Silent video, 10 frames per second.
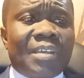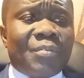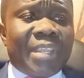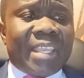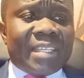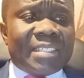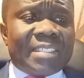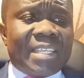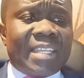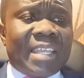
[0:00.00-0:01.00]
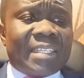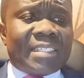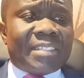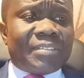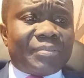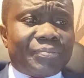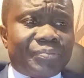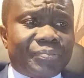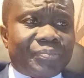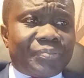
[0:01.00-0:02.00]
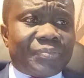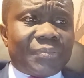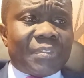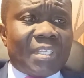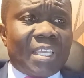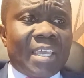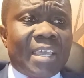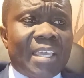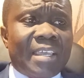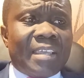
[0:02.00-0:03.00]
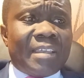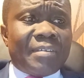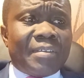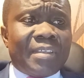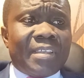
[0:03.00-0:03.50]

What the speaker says: we can say that there